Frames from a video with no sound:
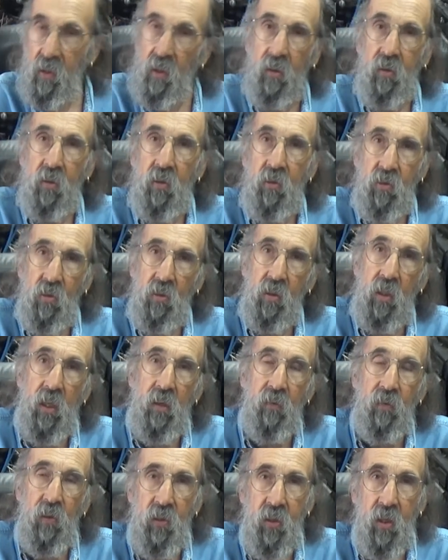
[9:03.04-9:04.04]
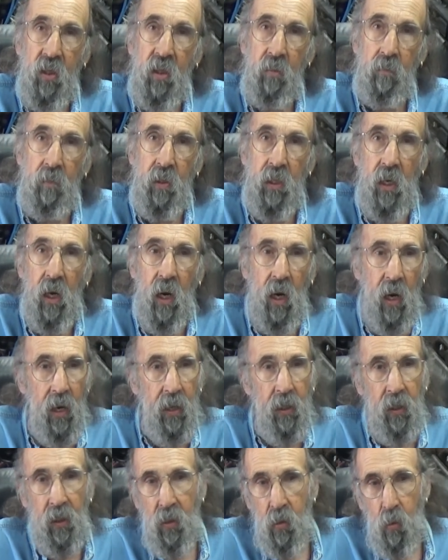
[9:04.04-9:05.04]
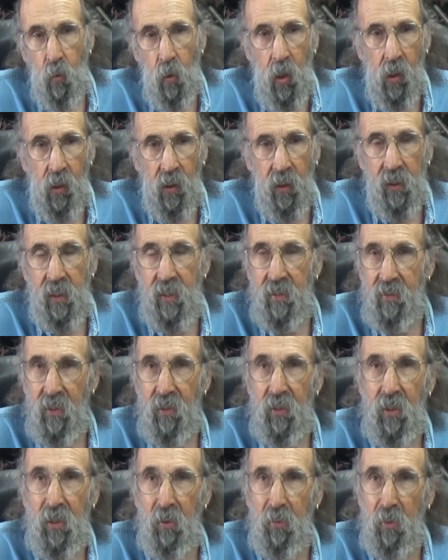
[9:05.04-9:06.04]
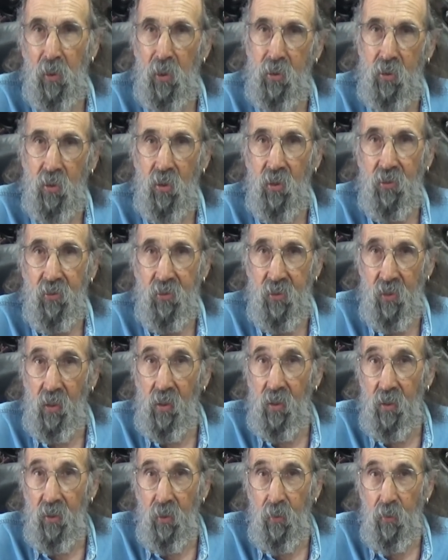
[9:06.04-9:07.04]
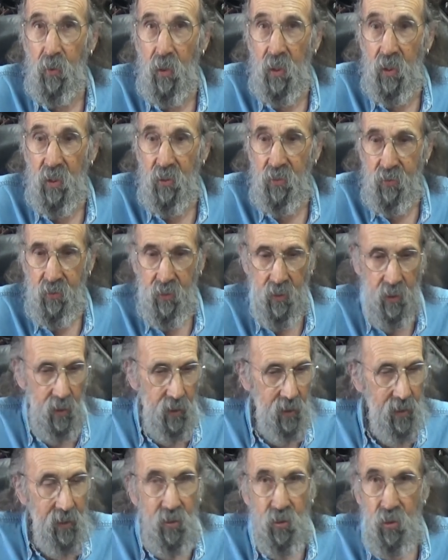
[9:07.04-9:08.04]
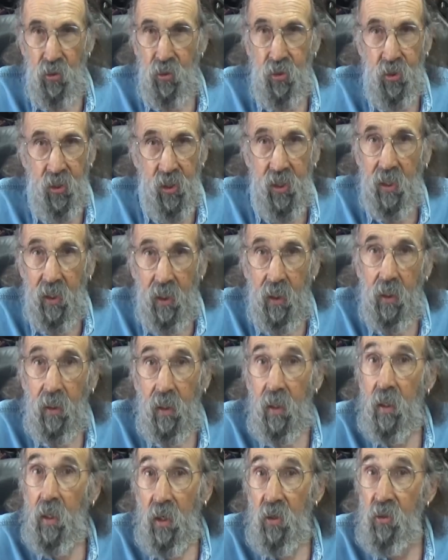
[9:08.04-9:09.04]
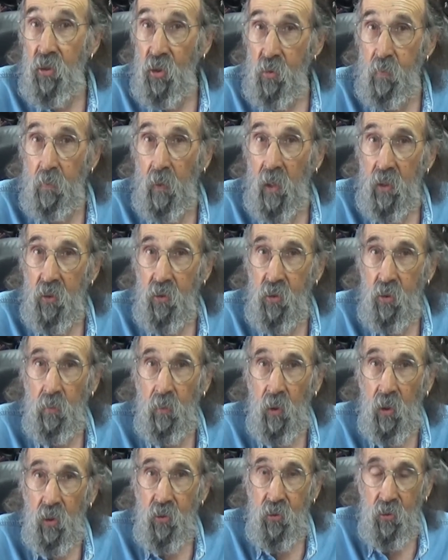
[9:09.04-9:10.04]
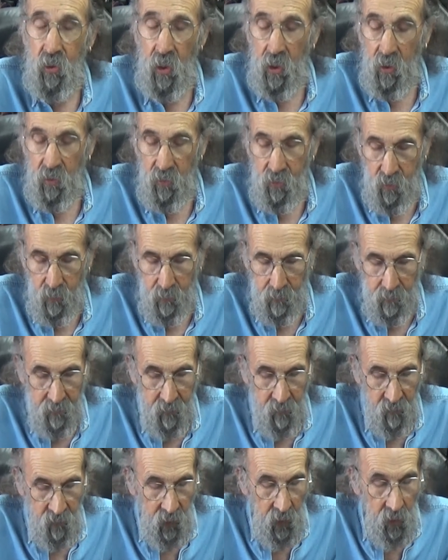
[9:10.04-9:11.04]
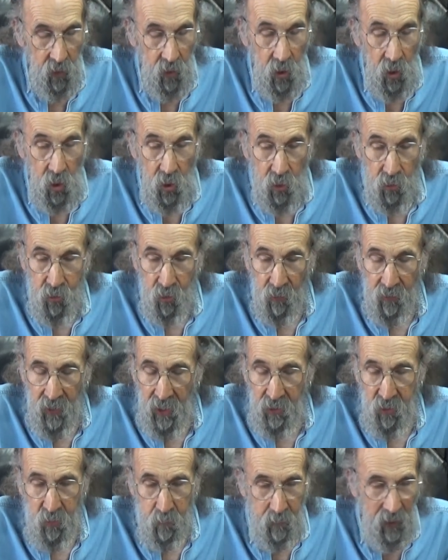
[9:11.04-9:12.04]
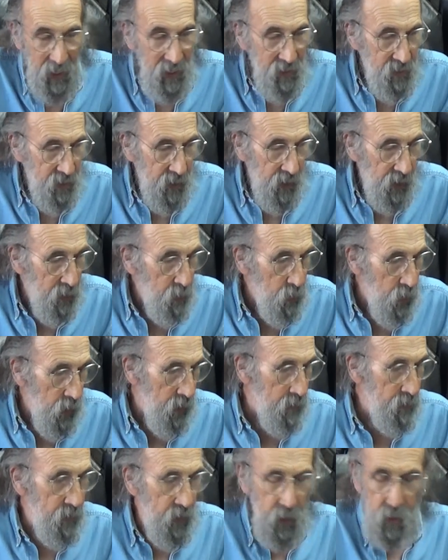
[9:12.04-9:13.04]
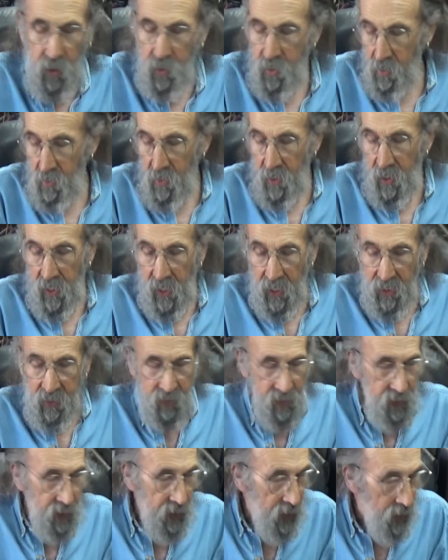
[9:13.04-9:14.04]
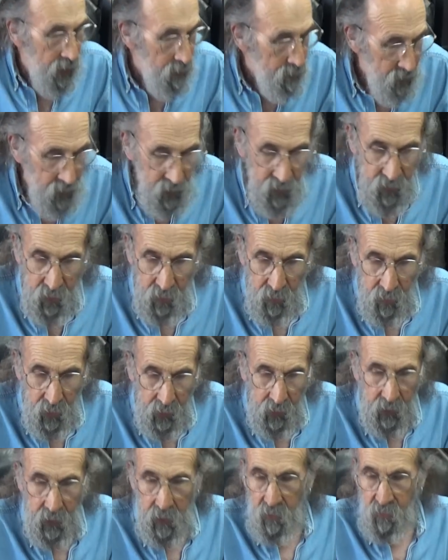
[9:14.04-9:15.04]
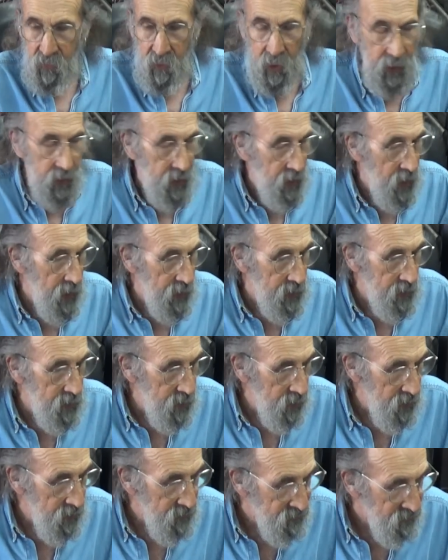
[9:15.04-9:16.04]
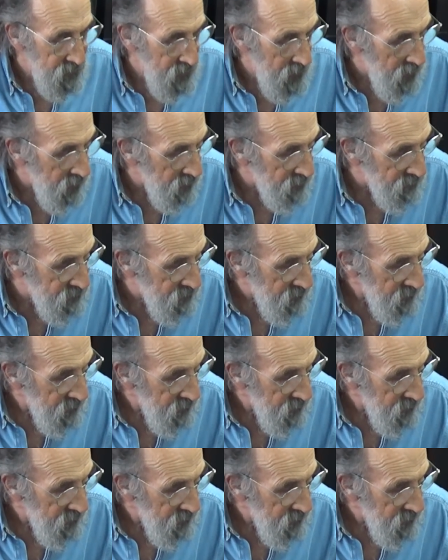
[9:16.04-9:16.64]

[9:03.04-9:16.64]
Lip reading: that the sleeve is going to be a higher quality than the original cylinder was, gee, just makes too much sense. So that's basically what I'm going to do. The next thing I've been doing is I got into the valves,